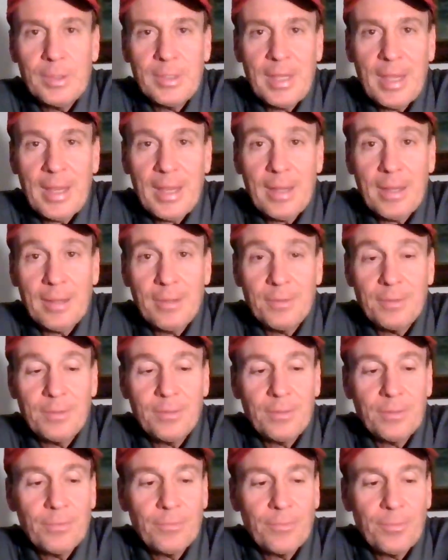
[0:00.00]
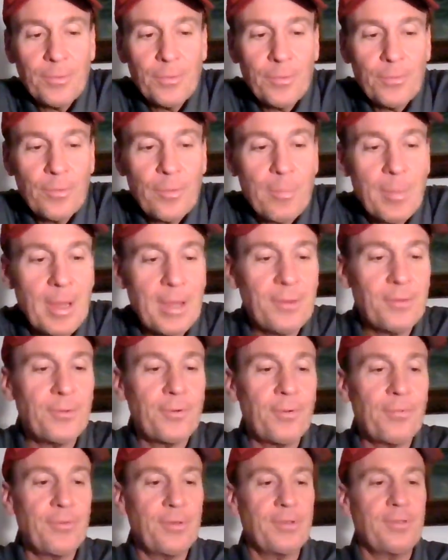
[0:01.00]
days for the remainder
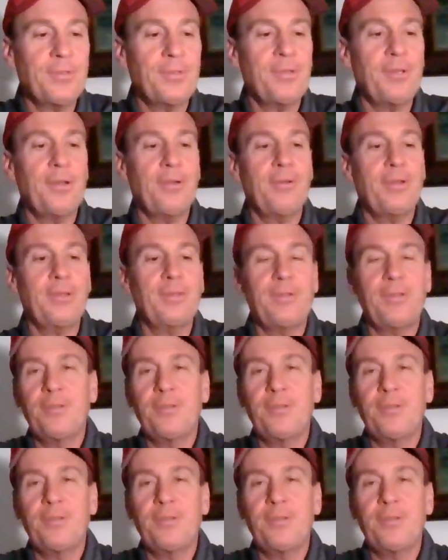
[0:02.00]
of this series,